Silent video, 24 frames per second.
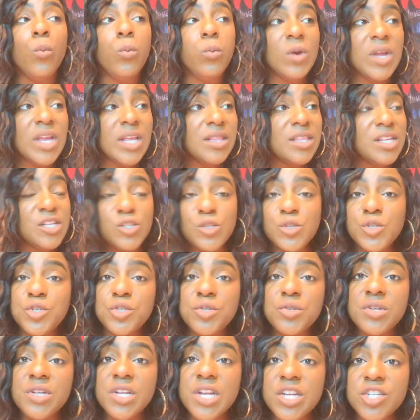We this is
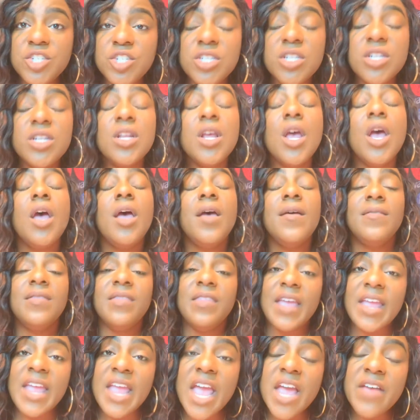tradition.
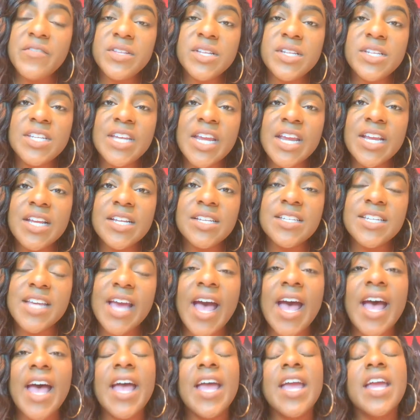They have to take a
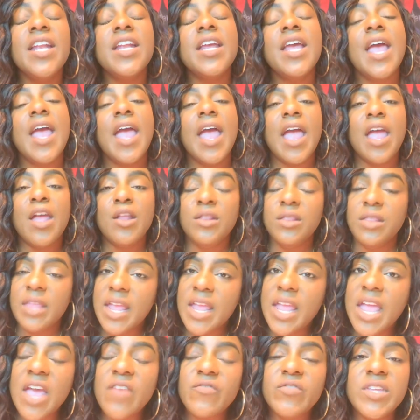tithe and
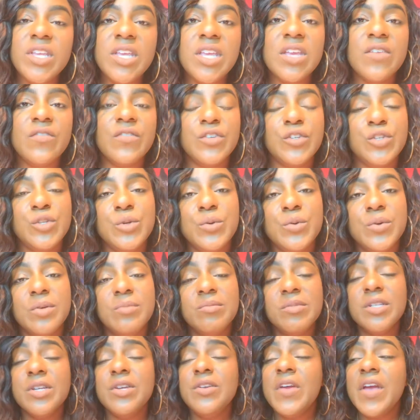they have to give it to
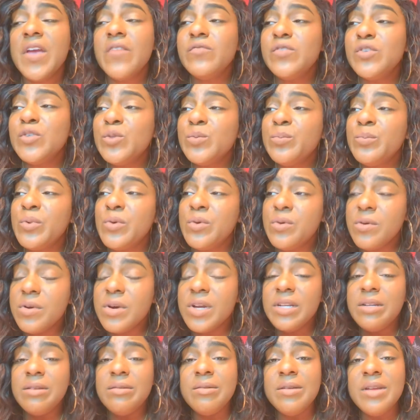him. So you have this
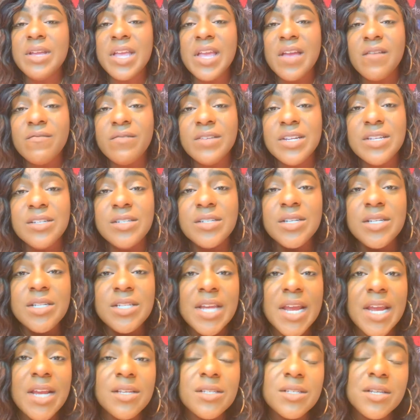poor little Gelfling. She
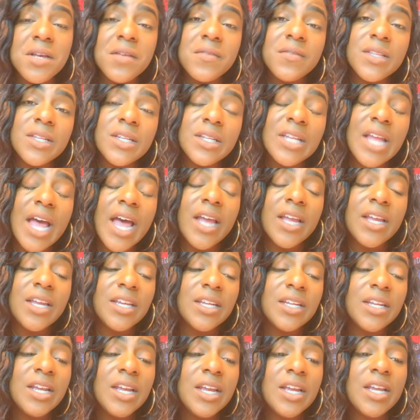takes off the
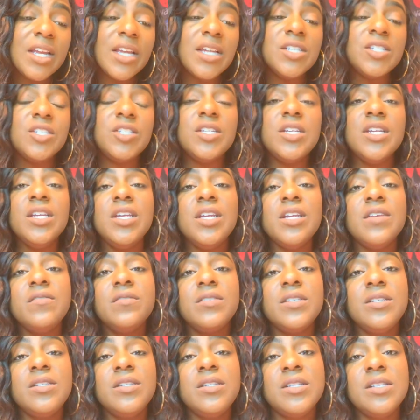locket and she gives
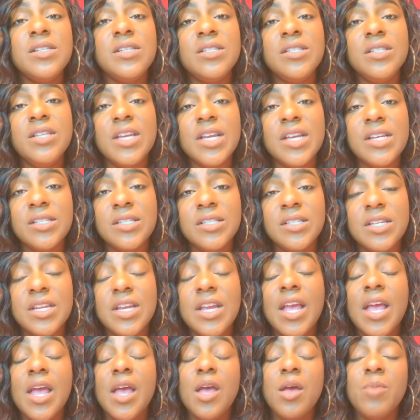it to the
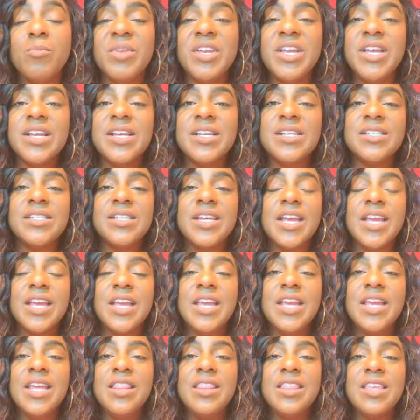Skeksis because
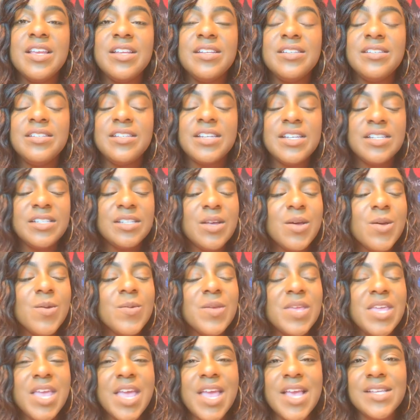he then says, Oh,
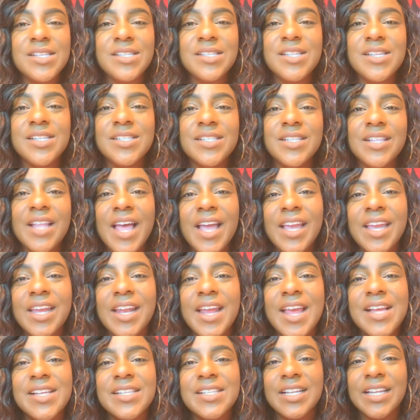yes, this locket
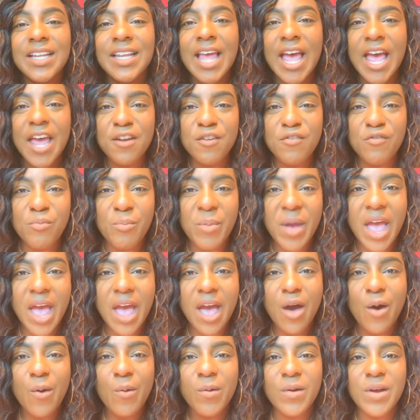has a lot of
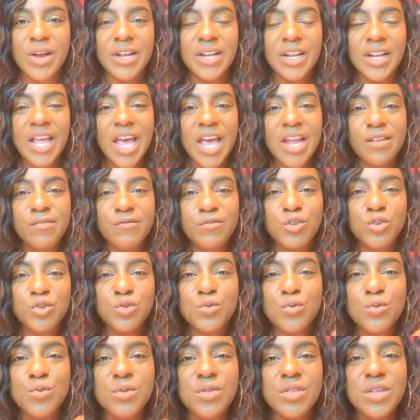power and a lot of
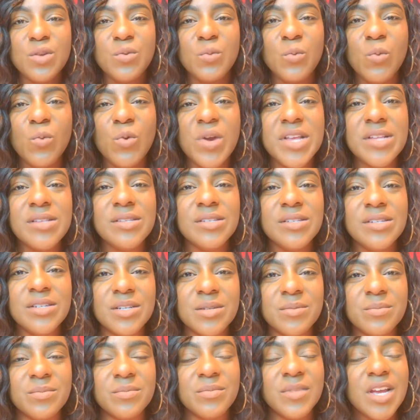truth and
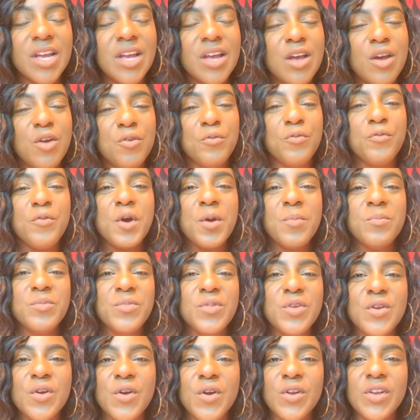wisdom from
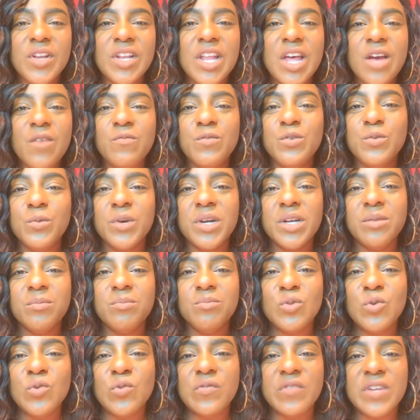your loved one
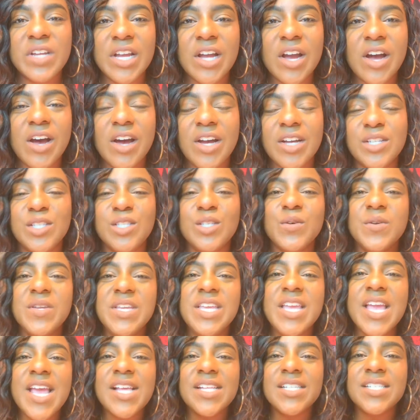moving on. So,
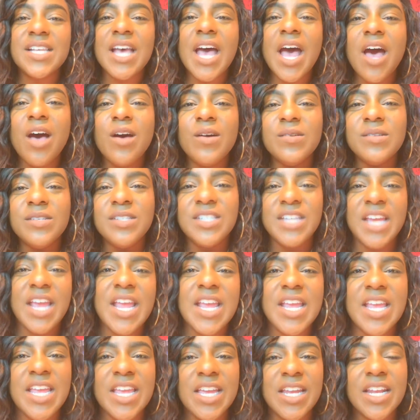yes, I'll
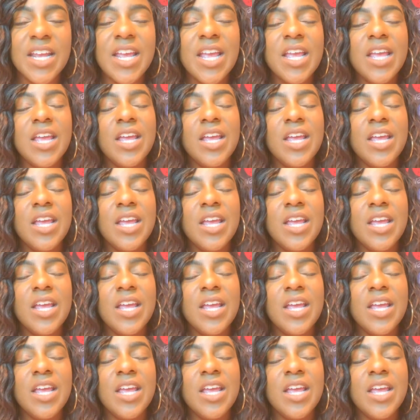take it.